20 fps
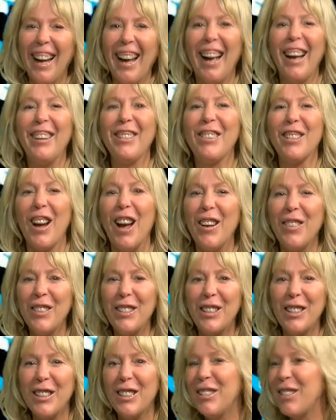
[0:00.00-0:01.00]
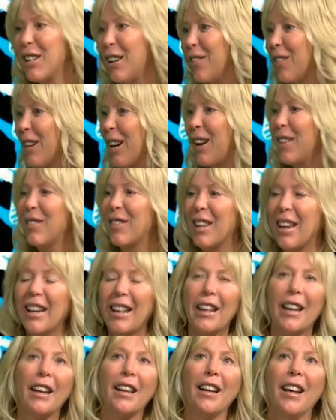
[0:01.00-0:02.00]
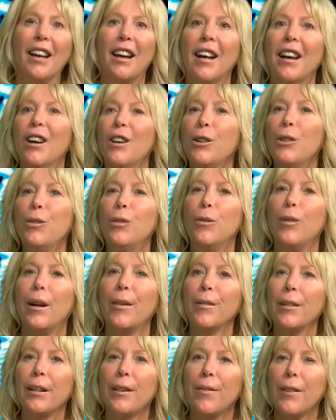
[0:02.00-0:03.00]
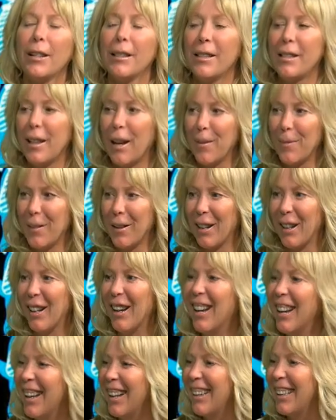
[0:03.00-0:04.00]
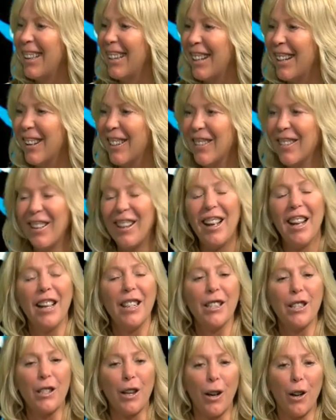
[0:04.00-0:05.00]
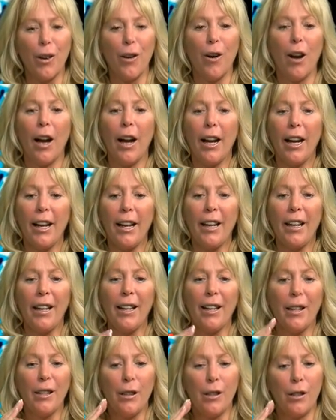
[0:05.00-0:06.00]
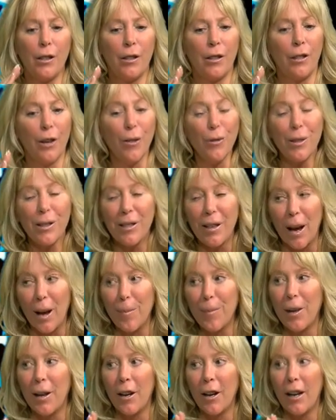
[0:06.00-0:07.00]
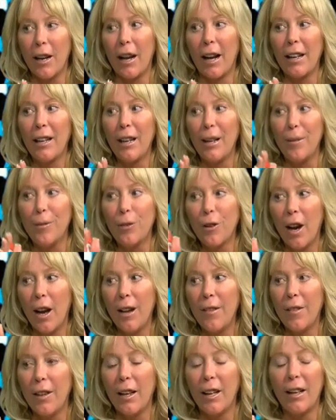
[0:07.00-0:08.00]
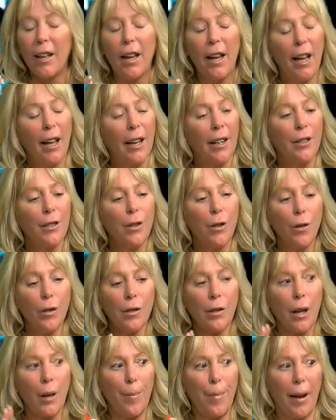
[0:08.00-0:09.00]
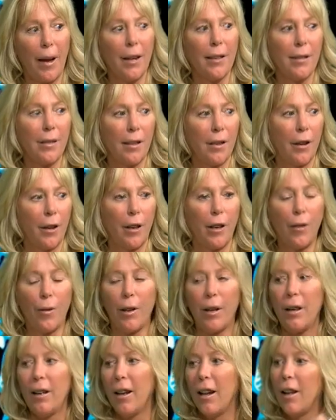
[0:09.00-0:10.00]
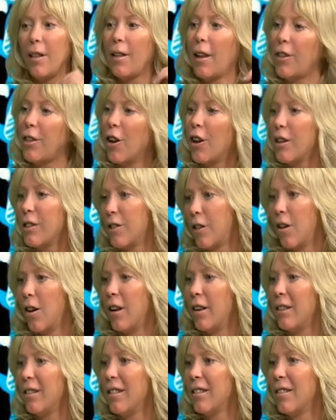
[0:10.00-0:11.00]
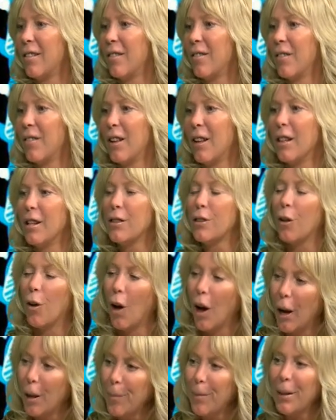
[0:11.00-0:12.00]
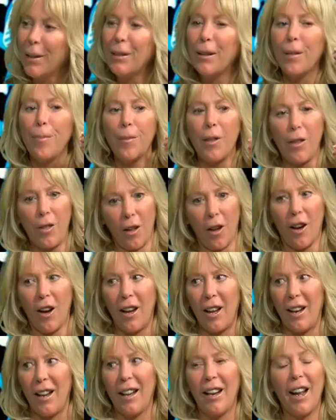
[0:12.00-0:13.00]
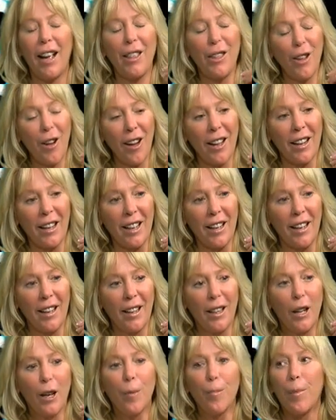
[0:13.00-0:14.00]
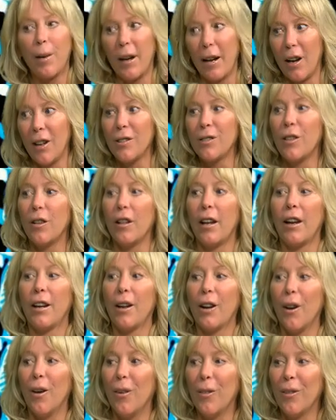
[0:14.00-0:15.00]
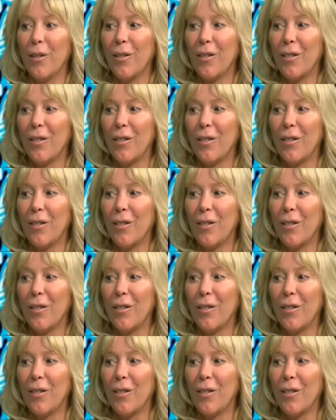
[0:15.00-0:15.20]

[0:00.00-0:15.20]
I'm driving to the gym and I'm thinking, ooh, I really want to stop there, you know? So I don't stop there and I keep driving. And as soon as I pass the Dairy Queen, that thought is gone. So I picked up the thought and I thought it, but I also let it go.